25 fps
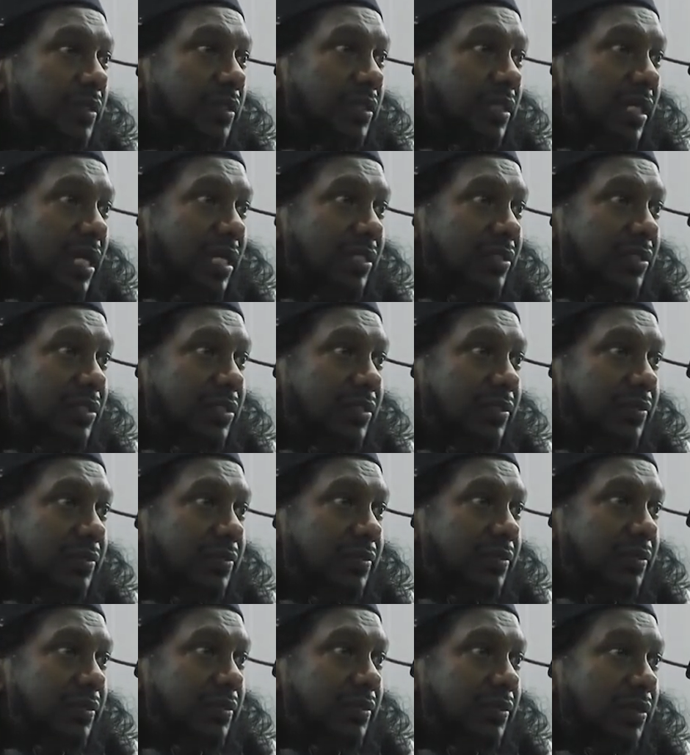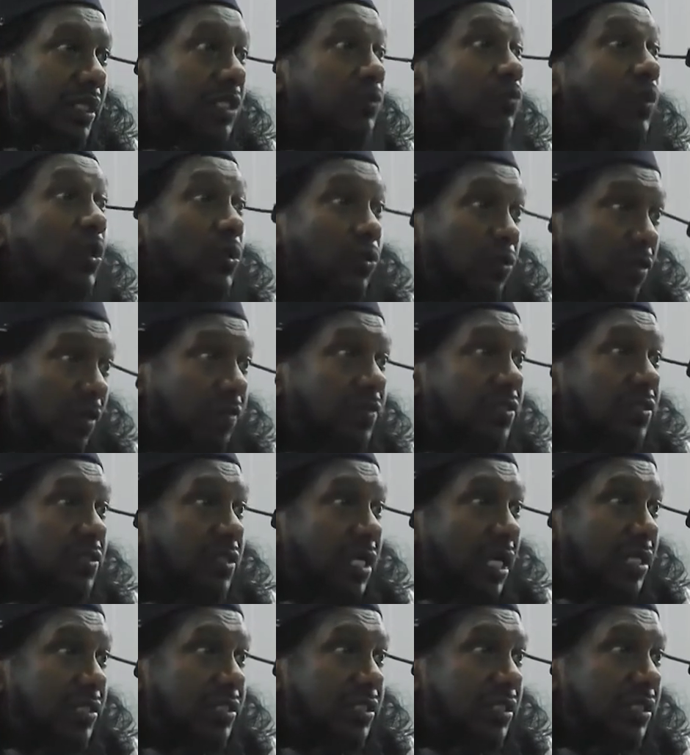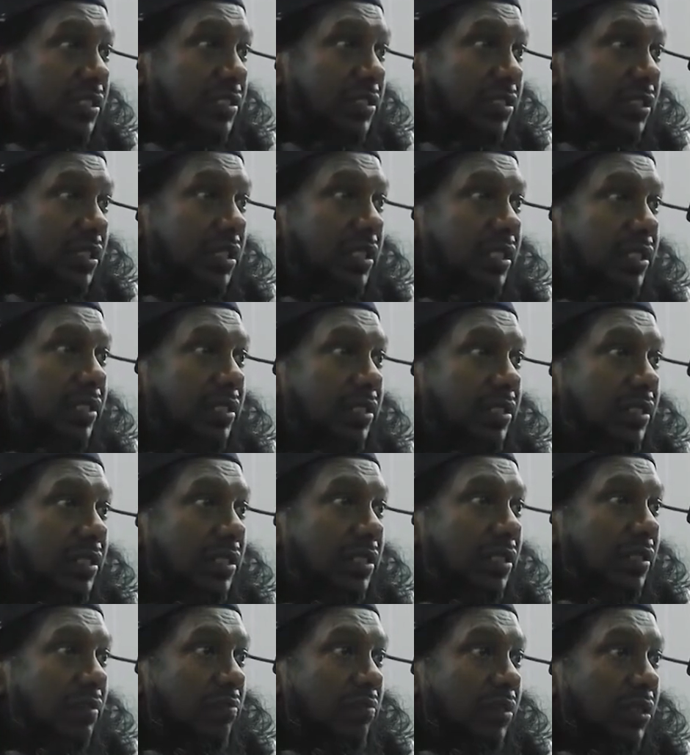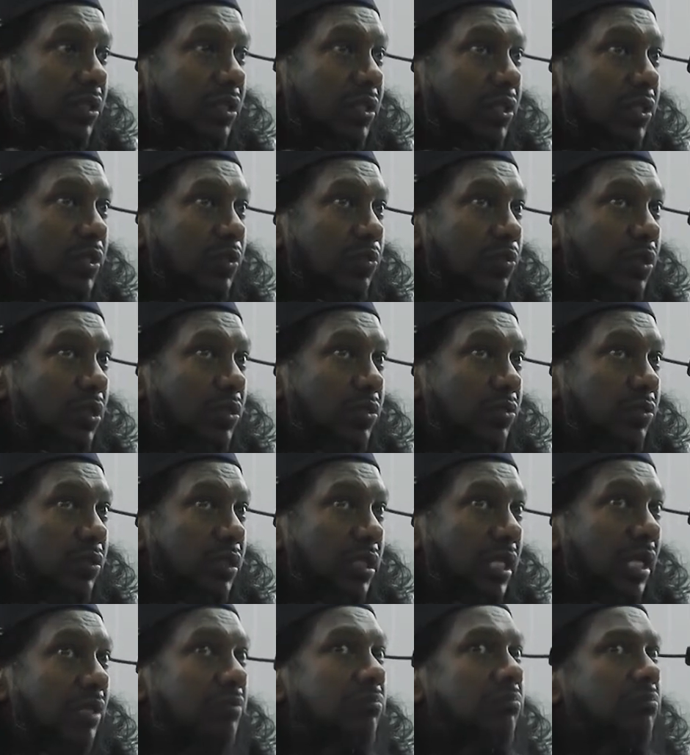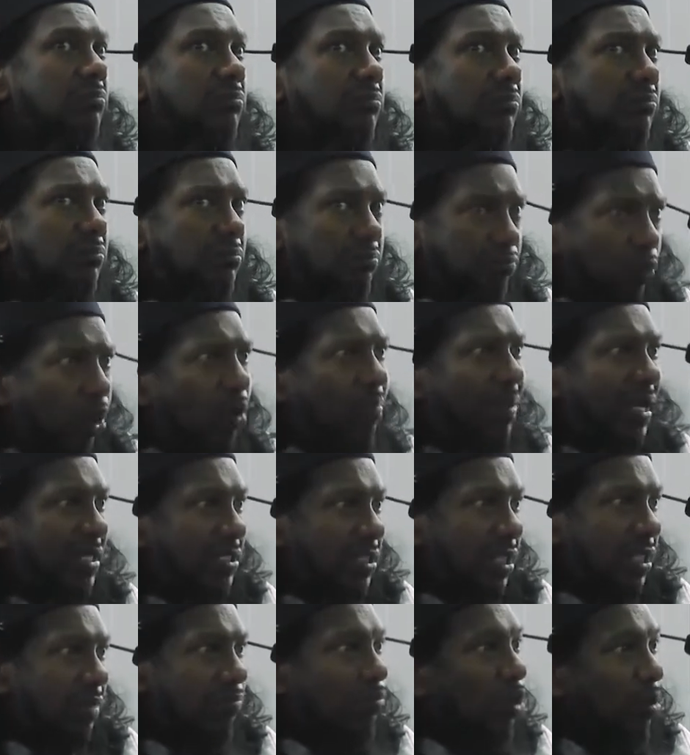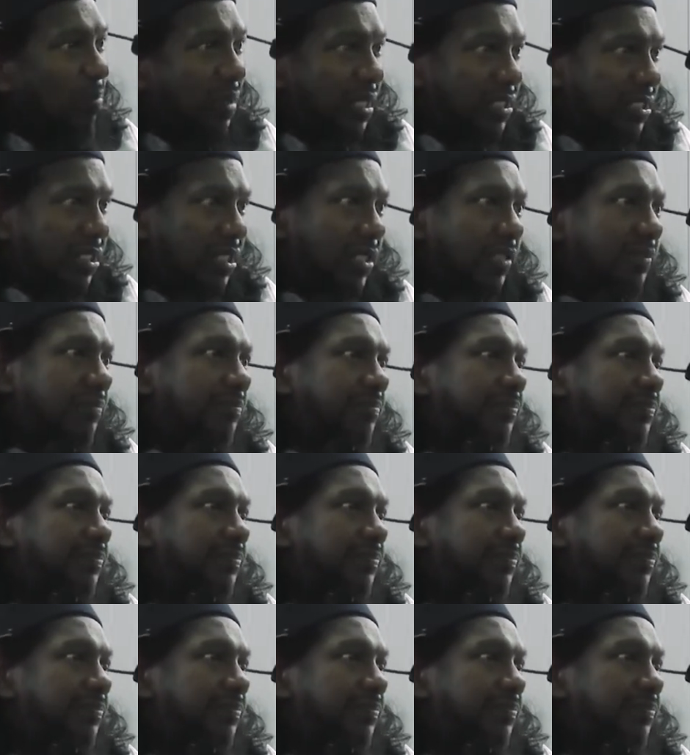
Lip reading: Yes? That's why you criticize, isn't it? Because you want to get more better, more better.